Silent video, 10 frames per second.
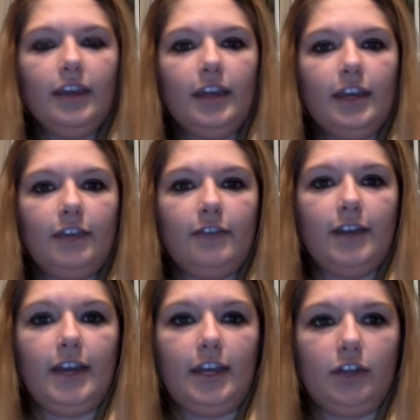if
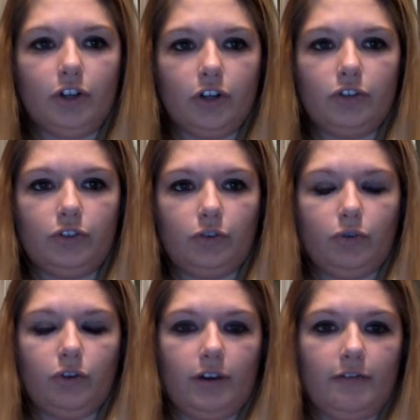a nurse
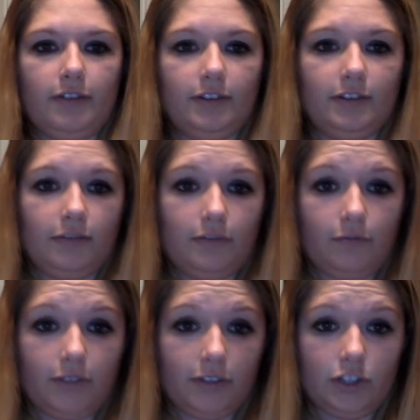or if a
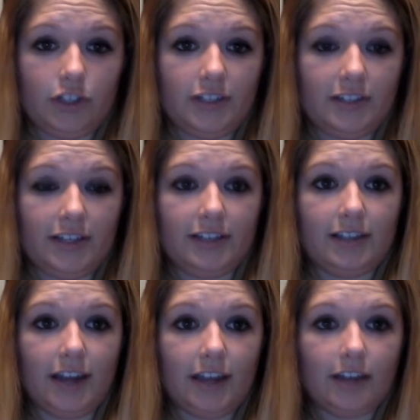physician thinks
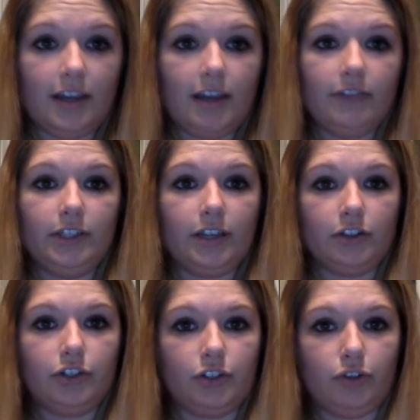highly of another
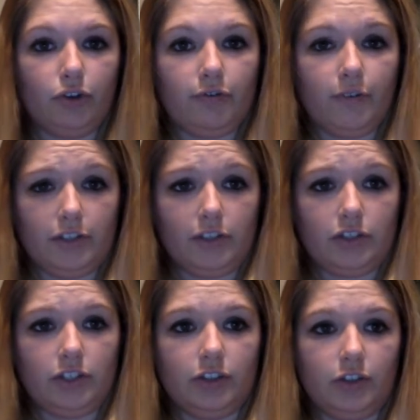nurse or
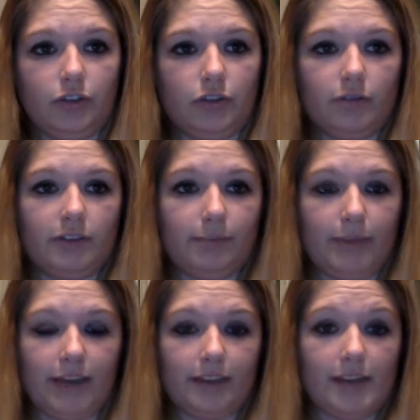physician, they're going to
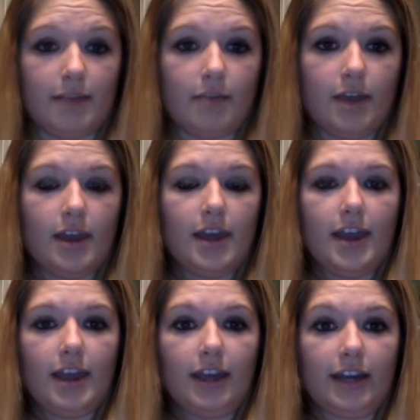respect them
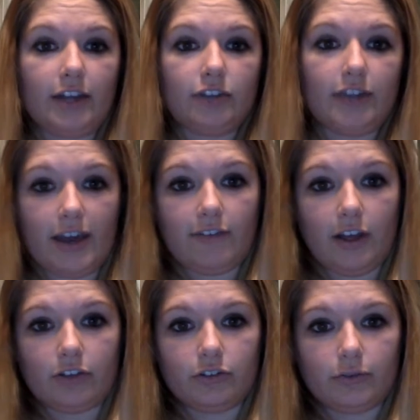and actually have
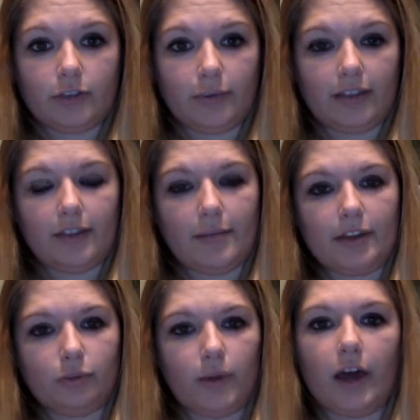others respect them
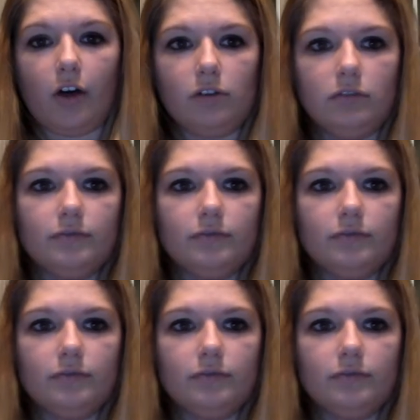as well.